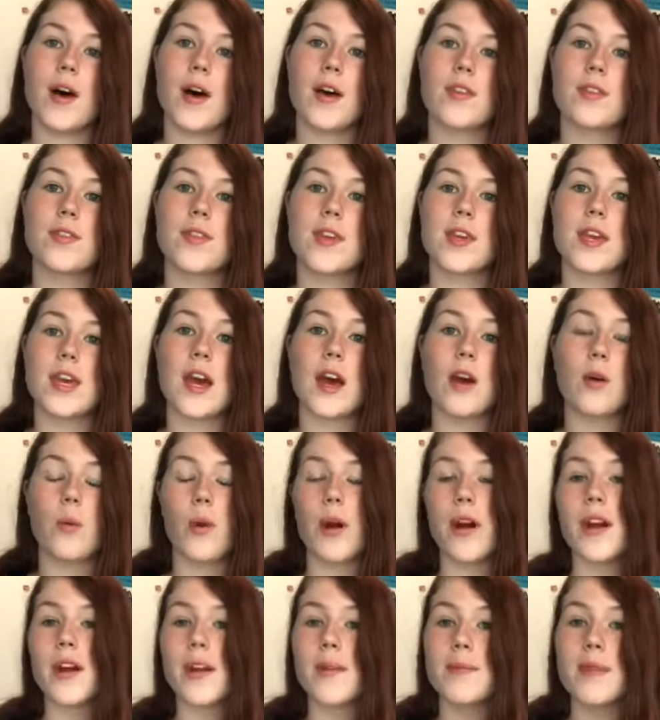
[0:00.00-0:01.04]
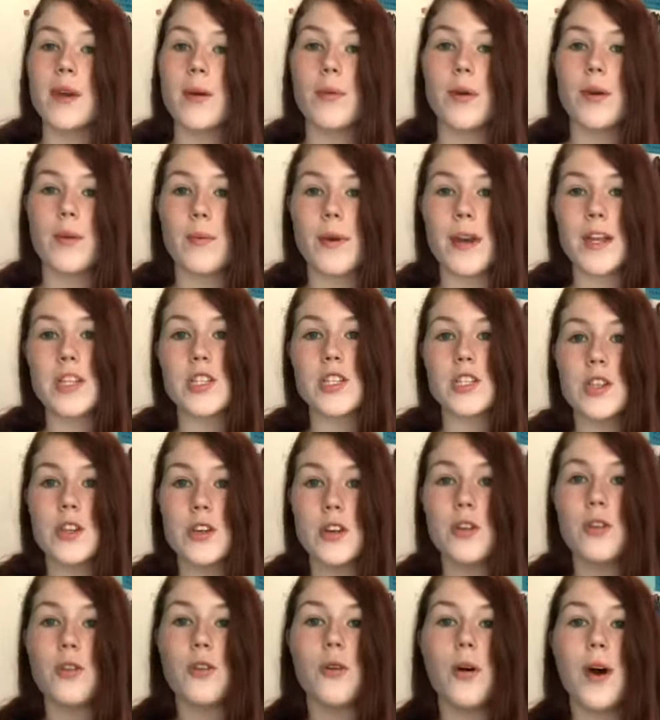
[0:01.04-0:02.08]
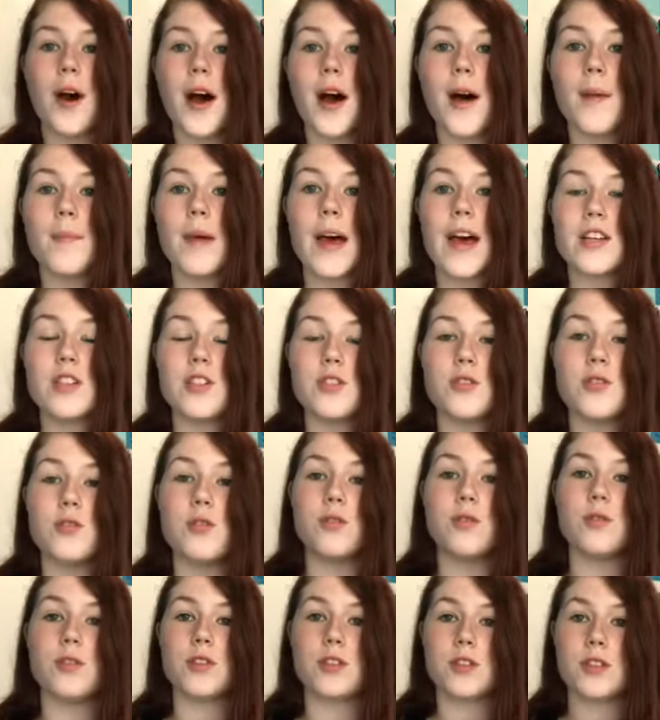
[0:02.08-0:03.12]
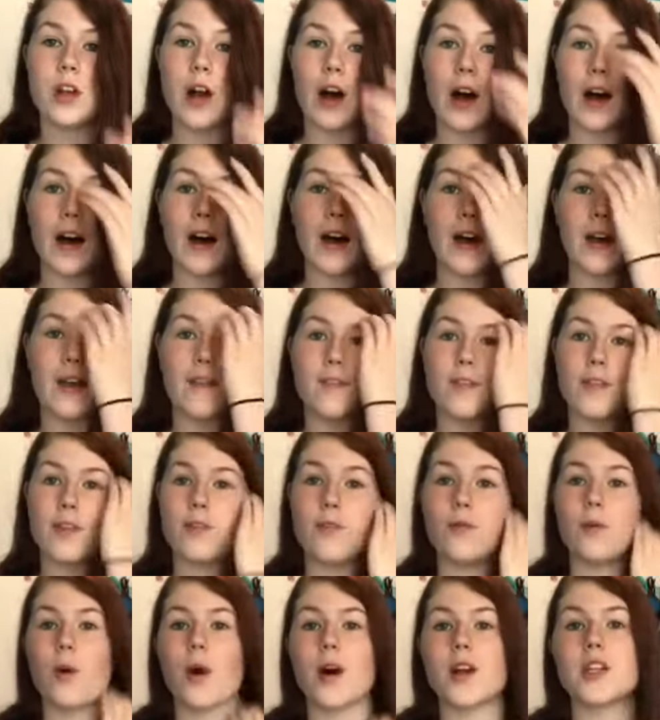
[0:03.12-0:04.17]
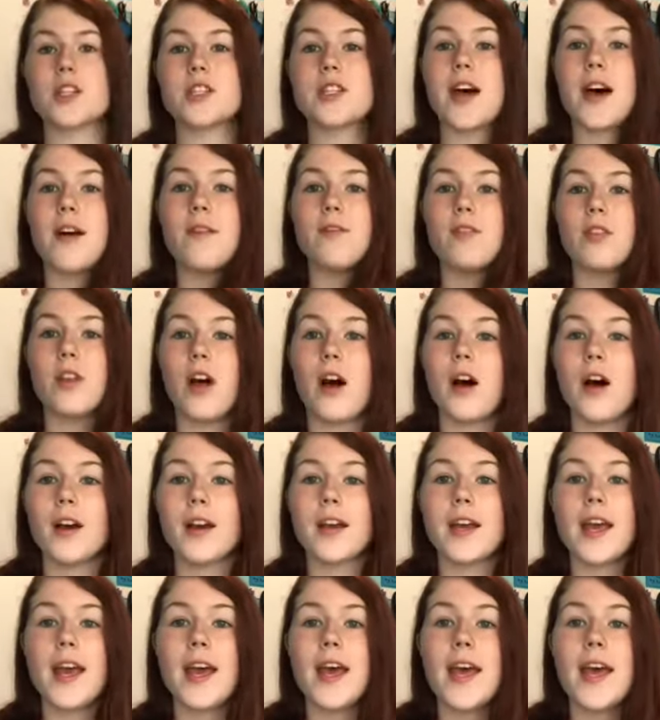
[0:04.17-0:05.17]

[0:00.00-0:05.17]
The aquarium that we went to, as you saw if you watched that vlog,